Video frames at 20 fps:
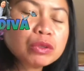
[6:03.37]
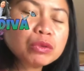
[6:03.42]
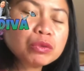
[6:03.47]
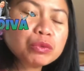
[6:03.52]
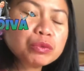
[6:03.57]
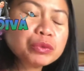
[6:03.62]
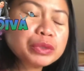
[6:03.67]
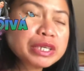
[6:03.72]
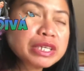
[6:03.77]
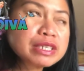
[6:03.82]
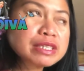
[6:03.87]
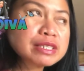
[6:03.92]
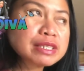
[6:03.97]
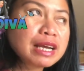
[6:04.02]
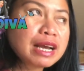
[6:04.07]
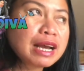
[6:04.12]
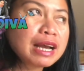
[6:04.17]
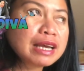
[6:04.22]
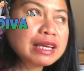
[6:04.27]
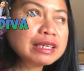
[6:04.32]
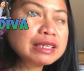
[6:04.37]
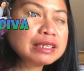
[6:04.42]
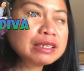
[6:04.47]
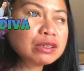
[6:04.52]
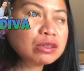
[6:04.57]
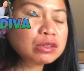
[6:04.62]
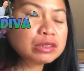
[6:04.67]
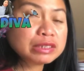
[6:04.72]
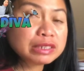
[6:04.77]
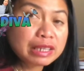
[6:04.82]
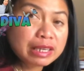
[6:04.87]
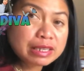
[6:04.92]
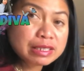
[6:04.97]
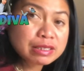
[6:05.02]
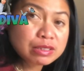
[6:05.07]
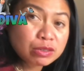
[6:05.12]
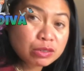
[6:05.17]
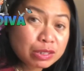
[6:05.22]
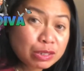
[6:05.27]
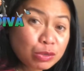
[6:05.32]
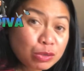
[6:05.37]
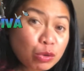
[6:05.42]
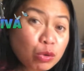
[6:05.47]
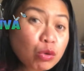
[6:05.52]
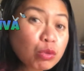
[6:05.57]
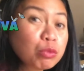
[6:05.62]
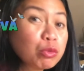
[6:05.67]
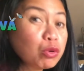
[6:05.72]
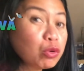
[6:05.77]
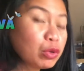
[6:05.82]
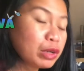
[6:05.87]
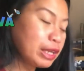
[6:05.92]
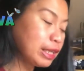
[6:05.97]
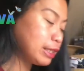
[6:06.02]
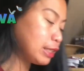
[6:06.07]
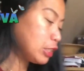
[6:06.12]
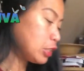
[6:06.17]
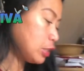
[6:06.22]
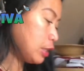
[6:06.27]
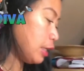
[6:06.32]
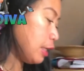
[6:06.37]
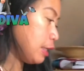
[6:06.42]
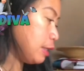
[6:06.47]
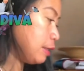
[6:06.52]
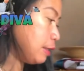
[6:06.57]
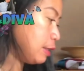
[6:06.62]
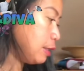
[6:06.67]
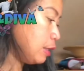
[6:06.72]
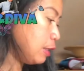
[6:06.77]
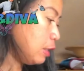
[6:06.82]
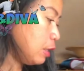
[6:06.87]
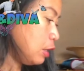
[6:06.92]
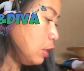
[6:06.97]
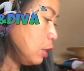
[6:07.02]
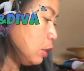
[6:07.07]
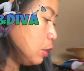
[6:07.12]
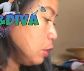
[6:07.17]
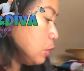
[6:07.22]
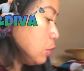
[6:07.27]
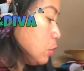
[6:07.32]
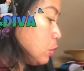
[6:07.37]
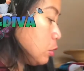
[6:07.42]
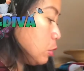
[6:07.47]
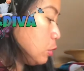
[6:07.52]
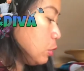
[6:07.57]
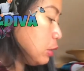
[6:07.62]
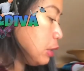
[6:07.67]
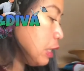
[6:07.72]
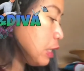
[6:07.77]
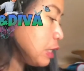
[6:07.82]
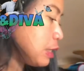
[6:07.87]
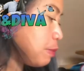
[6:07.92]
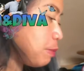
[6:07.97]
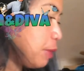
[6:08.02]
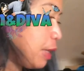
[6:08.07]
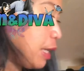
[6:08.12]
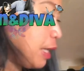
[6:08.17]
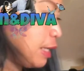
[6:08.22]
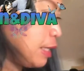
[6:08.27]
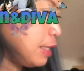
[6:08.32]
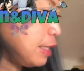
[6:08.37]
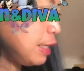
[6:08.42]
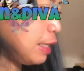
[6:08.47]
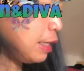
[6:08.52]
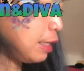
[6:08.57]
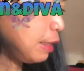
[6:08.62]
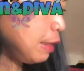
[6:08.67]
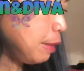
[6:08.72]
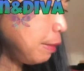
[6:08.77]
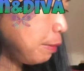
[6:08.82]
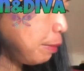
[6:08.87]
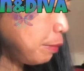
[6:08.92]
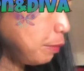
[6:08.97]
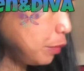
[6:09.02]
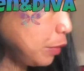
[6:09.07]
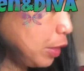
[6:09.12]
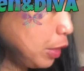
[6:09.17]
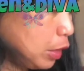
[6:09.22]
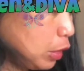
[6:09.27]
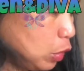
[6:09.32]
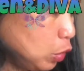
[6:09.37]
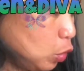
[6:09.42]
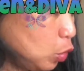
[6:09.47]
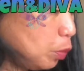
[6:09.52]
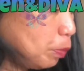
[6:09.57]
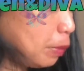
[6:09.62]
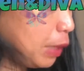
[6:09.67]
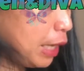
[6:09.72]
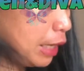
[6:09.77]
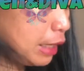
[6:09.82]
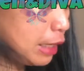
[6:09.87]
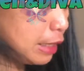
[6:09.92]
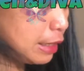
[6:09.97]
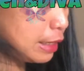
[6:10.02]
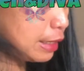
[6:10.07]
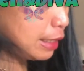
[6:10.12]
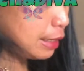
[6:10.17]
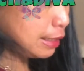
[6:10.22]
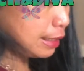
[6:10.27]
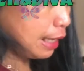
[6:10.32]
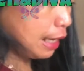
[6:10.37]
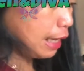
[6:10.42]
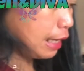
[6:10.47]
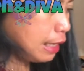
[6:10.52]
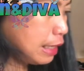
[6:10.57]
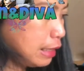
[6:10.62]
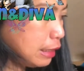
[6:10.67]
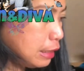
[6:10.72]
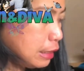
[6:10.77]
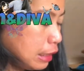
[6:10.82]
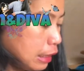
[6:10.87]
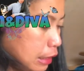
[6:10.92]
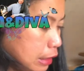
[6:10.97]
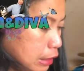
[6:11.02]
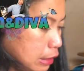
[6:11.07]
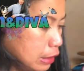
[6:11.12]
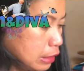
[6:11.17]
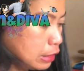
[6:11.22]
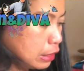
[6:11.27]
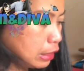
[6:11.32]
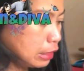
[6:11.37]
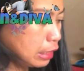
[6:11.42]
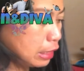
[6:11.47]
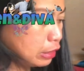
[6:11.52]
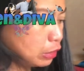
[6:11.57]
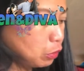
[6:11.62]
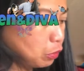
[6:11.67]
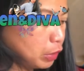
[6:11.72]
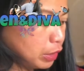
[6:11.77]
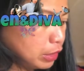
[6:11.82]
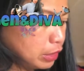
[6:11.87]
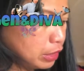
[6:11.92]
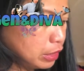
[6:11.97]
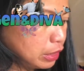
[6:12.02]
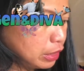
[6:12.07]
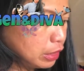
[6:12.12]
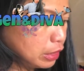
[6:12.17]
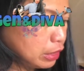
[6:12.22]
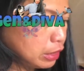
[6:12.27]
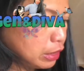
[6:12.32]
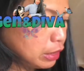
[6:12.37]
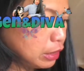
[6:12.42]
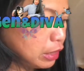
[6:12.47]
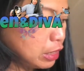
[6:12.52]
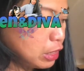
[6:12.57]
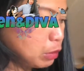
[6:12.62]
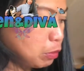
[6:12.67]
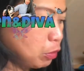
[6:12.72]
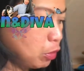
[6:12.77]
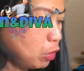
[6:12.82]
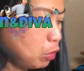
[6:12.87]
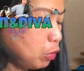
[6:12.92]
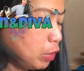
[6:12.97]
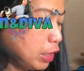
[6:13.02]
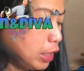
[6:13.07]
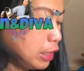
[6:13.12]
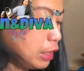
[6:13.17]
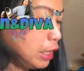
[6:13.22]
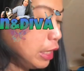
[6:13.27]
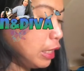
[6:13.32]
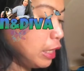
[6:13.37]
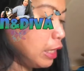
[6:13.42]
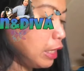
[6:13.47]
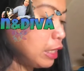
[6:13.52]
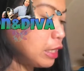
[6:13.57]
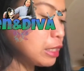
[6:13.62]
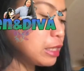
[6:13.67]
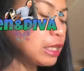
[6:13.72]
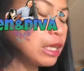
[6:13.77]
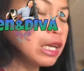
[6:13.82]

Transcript: weeks or days umuulan na siya. So that's my 2 packets aside, and there's another one here. The small one is